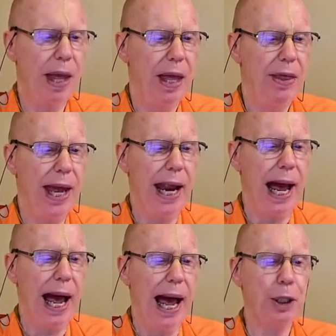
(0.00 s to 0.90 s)
They are
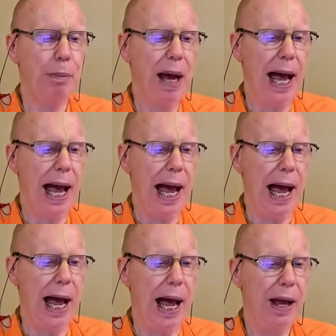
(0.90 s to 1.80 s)
atmaha.